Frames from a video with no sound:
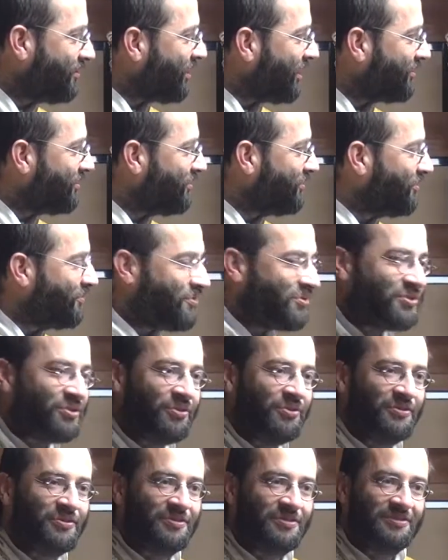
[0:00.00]
at the Novus
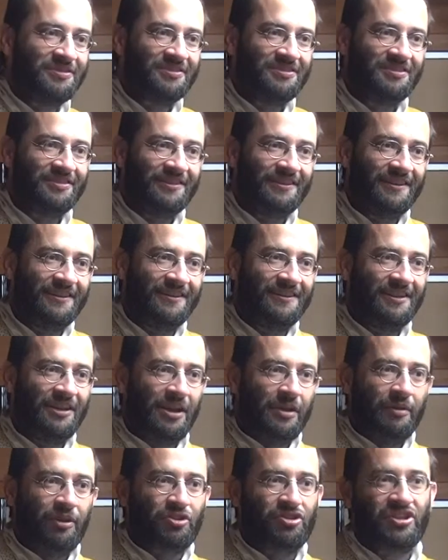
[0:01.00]
Ordo.
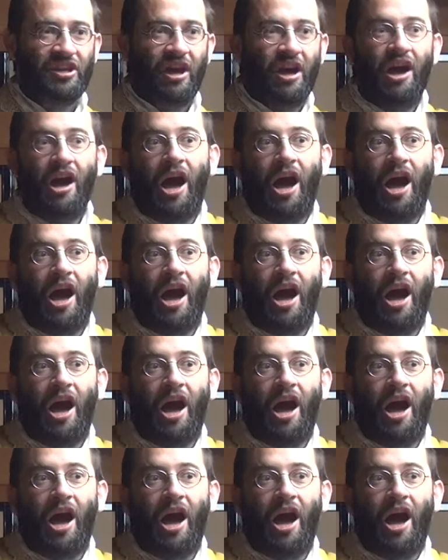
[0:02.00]
Because,